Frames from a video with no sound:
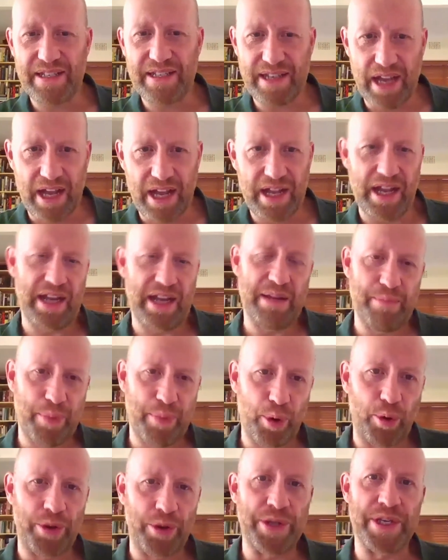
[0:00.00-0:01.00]
an
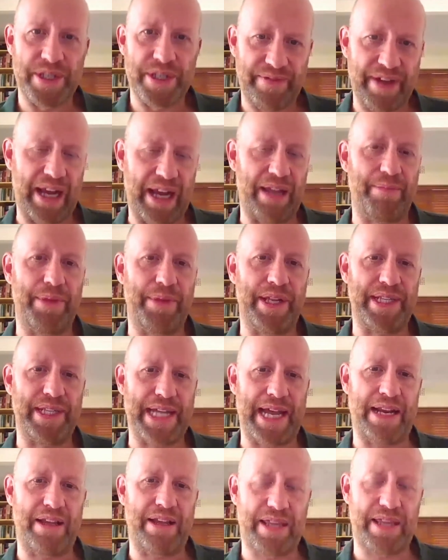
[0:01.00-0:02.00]
important development, and I
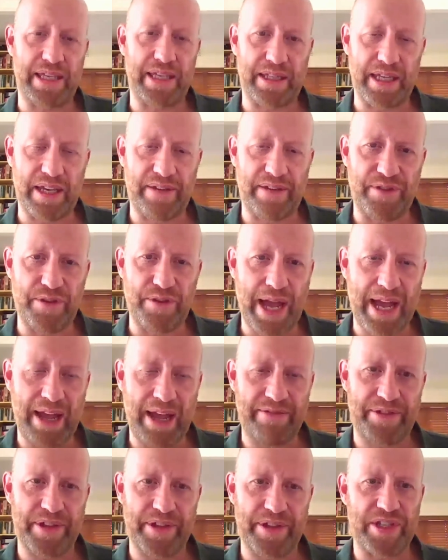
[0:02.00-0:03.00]
think that if you have
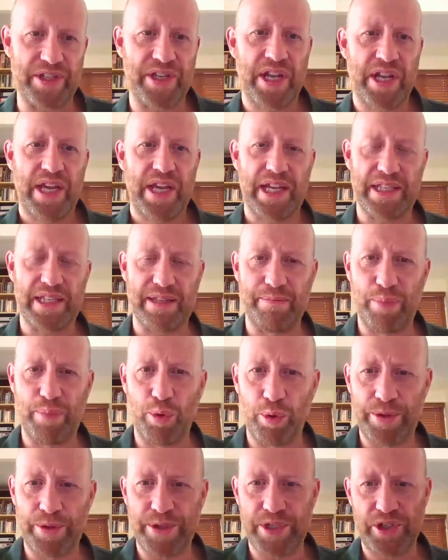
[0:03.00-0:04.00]
this, it's important
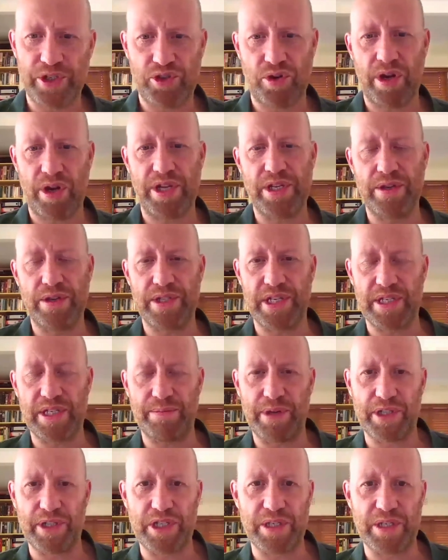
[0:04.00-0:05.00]
to try and use it as much
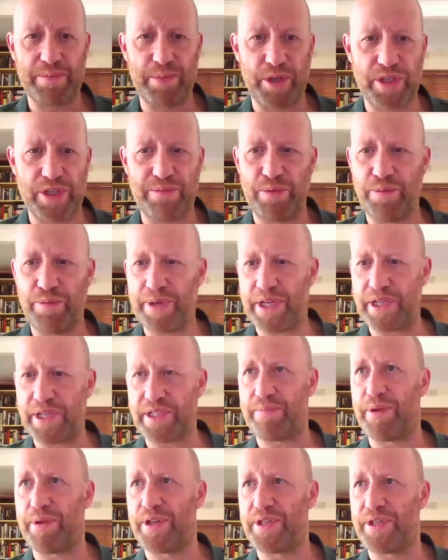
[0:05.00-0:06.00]
as possible, because a
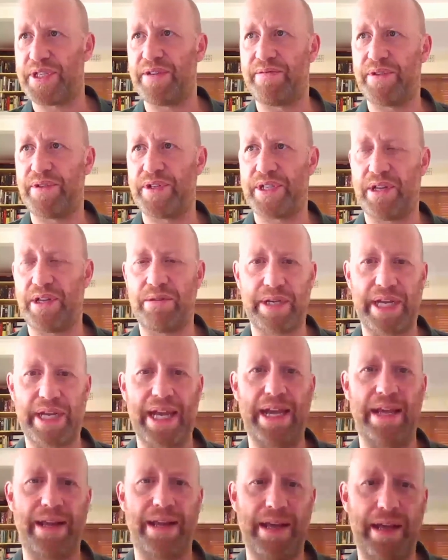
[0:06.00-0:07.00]
positive result can
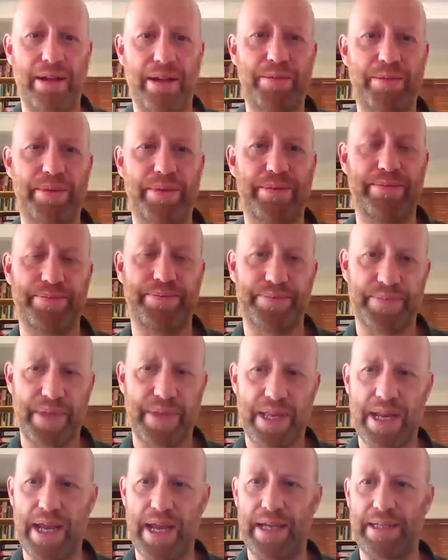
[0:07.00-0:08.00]
help.
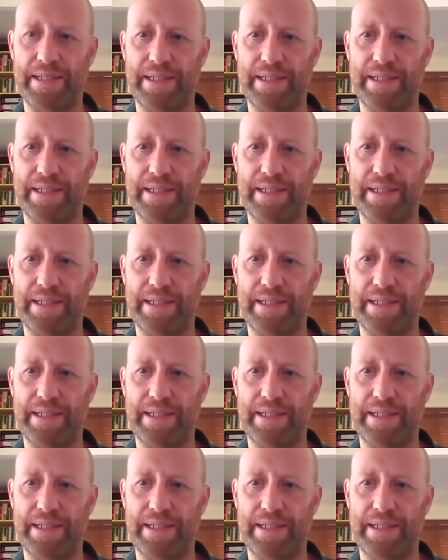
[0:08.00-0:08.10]
Next.